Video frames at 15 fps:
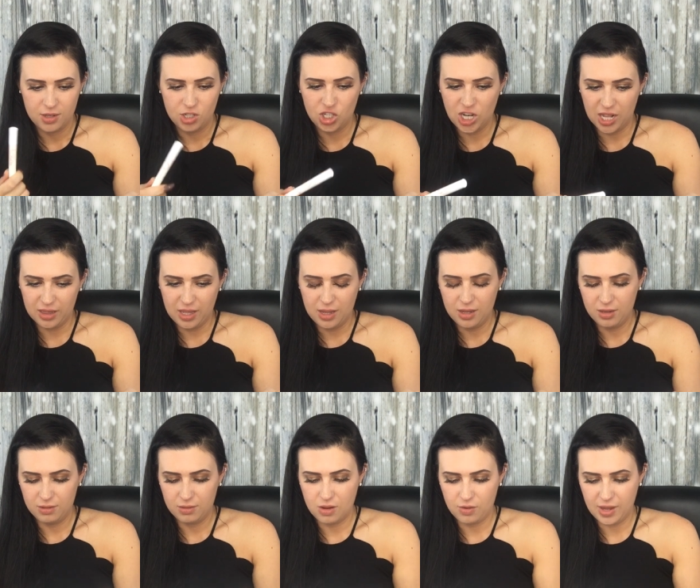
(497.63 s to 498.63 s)
Chella,
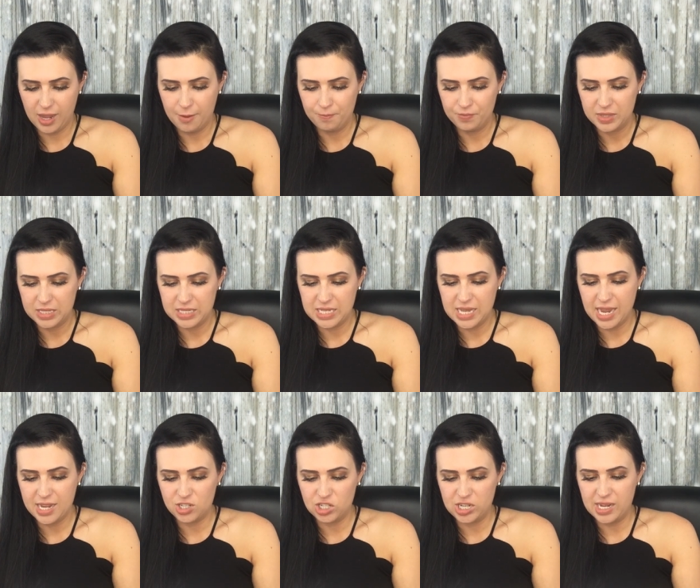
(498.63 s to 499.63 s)
okay, C
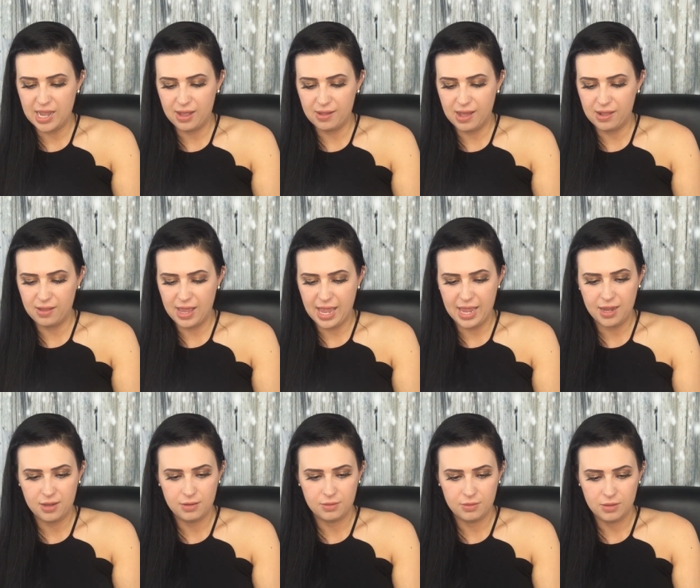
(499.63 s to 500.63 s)
H E L L
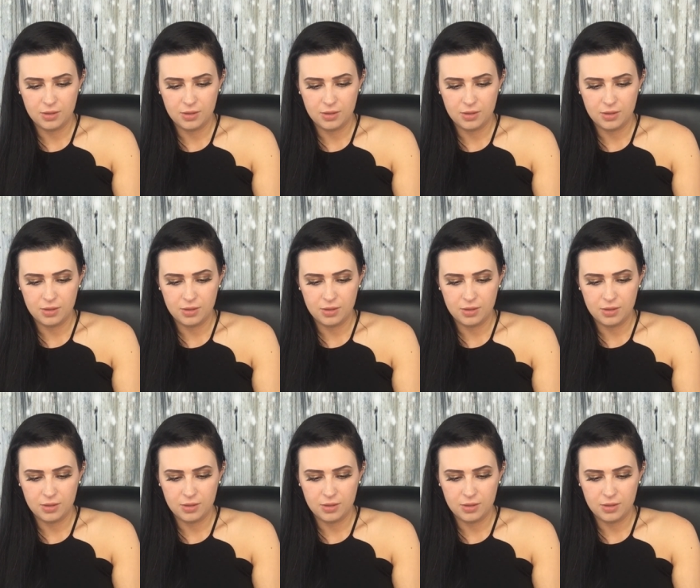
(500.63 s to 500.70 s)
A.